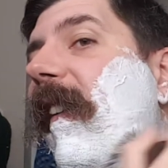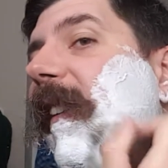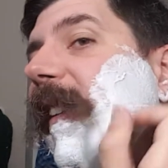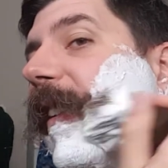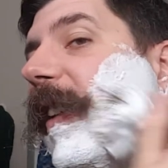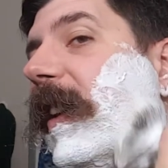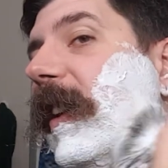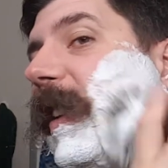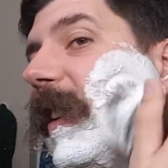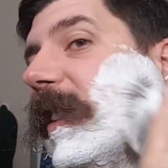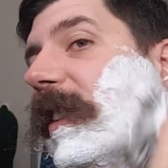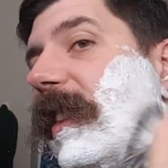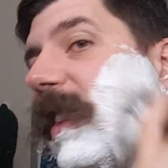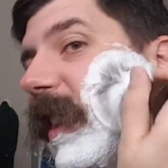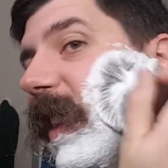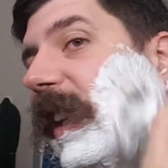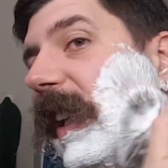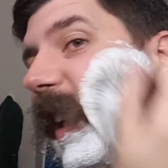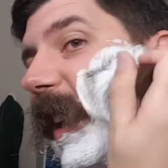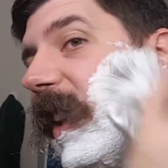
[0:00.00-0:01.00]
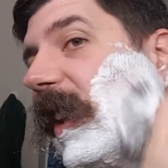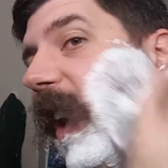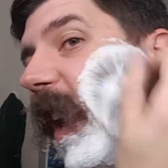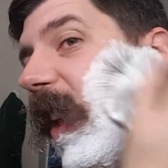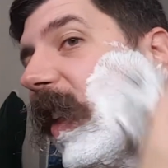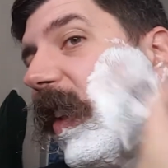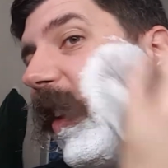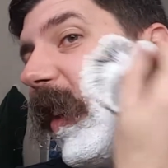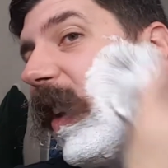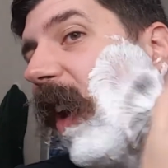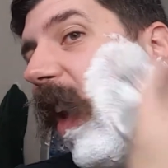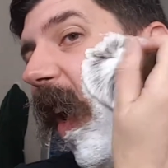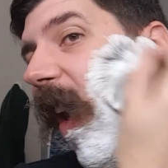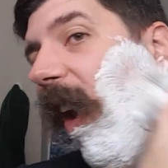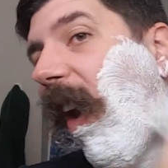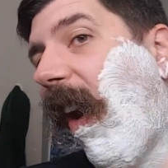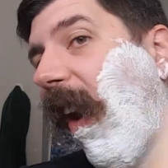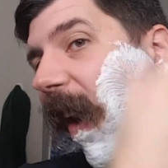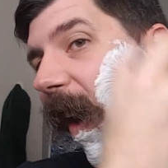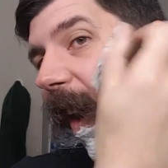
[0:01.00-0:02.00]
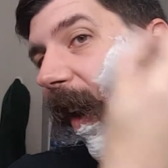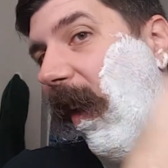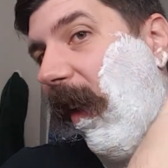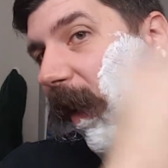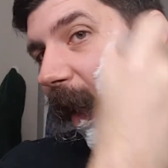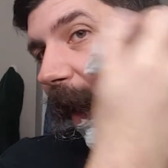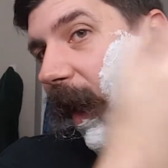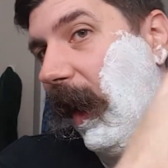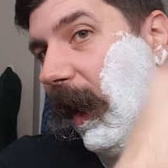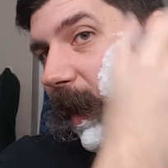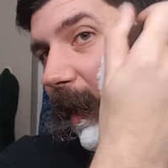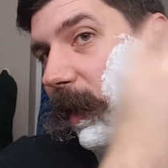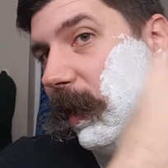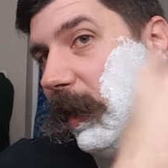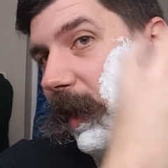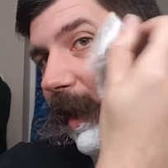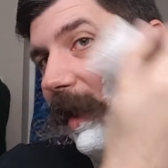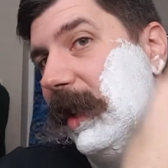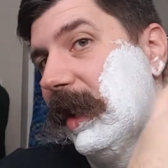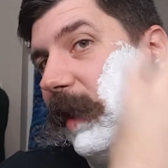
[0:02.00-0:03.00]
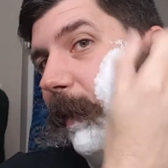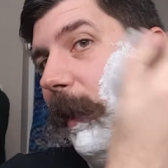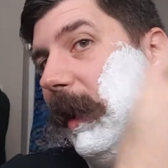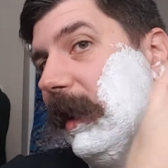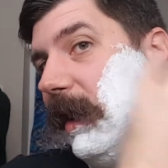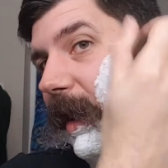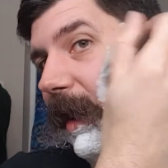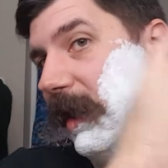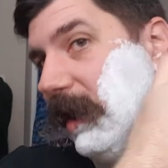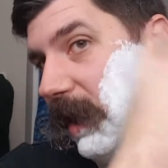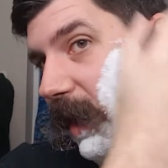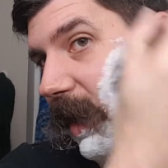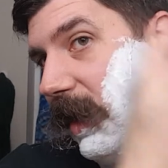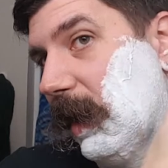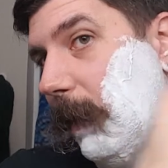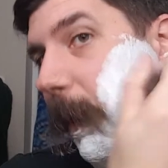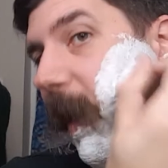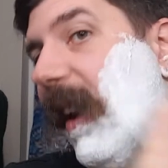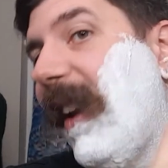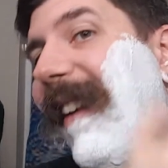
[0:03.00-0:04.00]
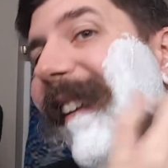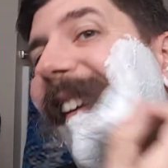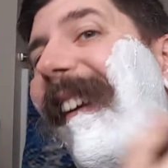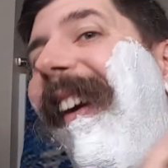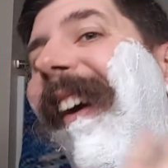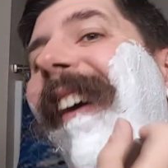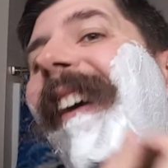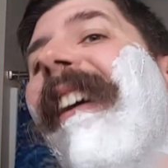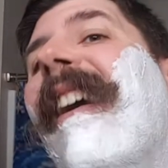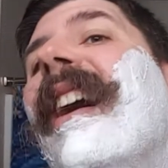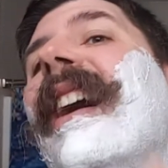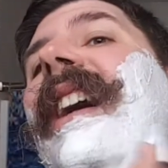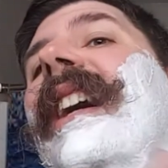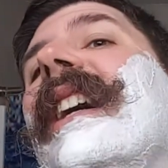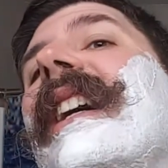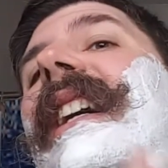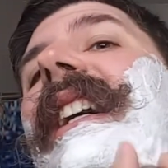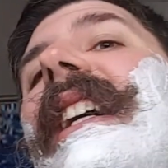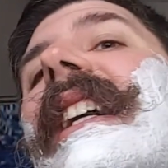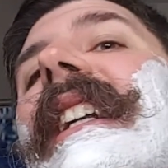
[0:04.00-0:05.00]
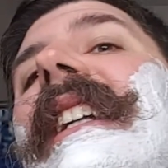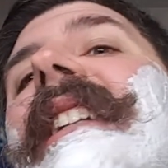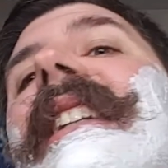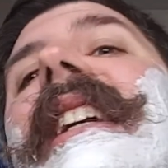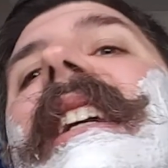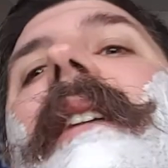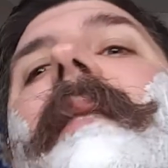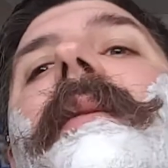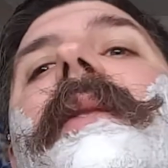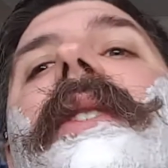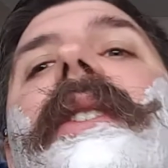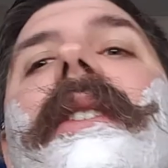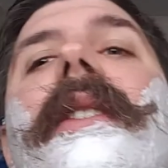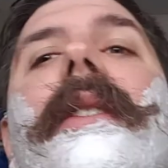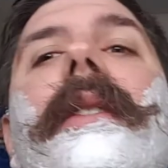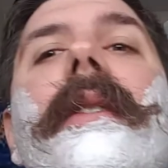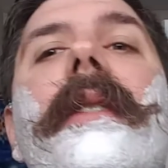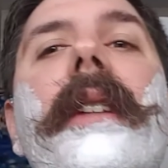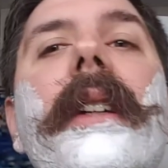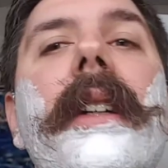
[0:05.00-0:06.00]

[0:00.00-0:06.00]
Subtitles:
good, thick lather. I don't anticipate this dissipating anytime soon.